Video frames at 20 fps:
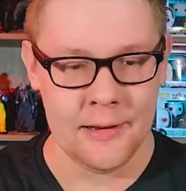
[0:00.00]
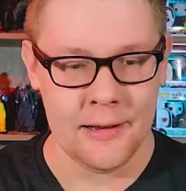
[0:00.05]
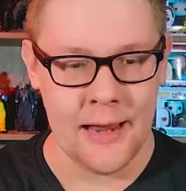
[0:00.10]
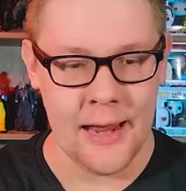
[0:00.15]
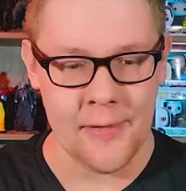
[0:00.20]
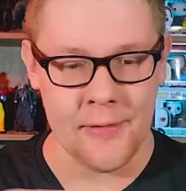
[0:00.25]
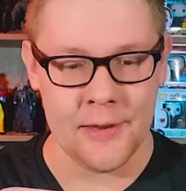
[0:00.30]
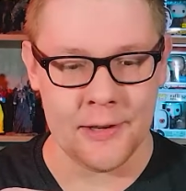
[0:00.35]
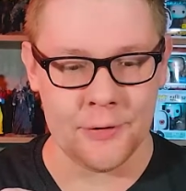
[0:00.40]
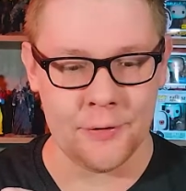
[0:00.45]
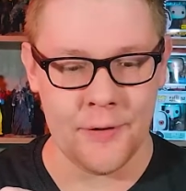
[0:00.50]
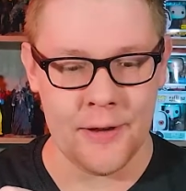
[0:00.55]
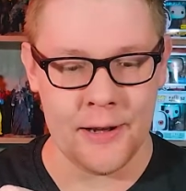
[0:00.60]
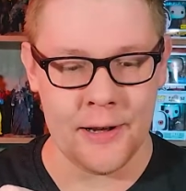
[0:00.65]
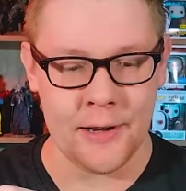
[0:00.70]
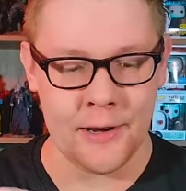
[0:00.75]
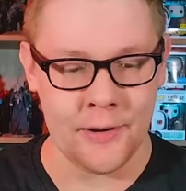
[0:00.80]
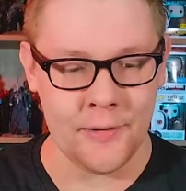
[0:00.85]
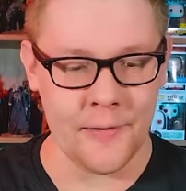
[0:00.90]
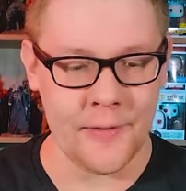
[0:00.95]
And this
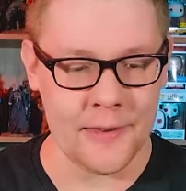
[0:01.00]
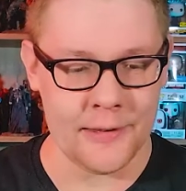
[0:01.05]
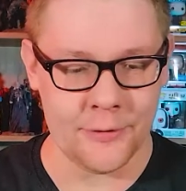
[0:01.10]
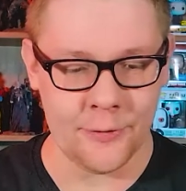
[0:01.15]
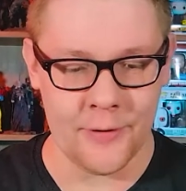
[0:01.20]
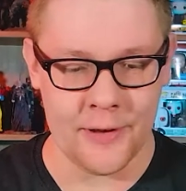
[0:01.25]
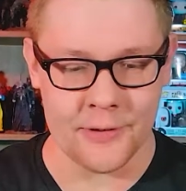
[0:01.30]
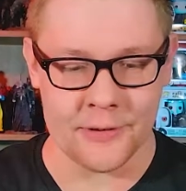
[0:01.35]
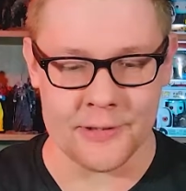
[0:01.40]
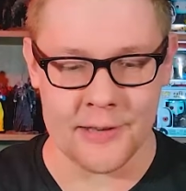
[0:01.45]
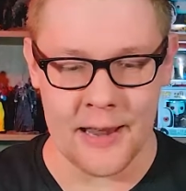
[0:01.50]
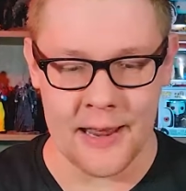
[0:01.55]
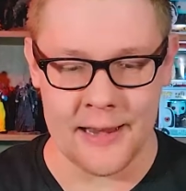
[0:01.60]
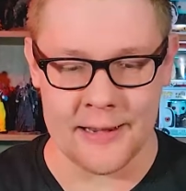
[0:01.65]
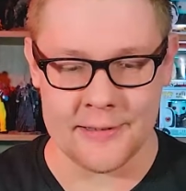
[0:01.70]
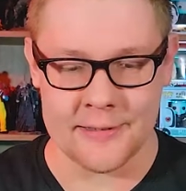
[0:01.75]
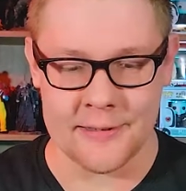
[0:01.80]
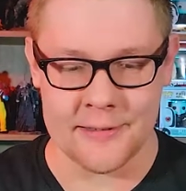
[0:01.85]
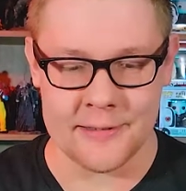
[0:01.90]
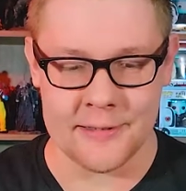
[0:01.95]
figure, this feels
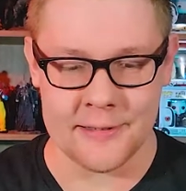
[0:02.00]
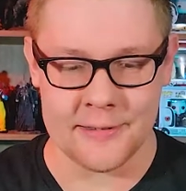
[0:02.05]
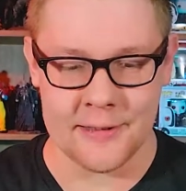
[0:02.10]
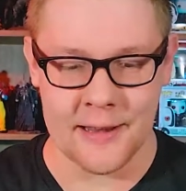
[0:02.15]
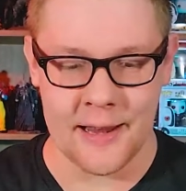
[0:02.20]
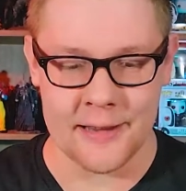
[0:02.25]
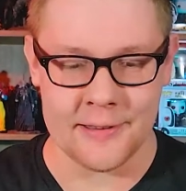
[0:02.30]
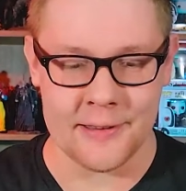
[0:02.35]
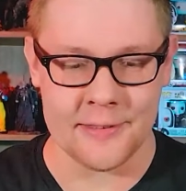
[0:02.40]
nice. This is nice.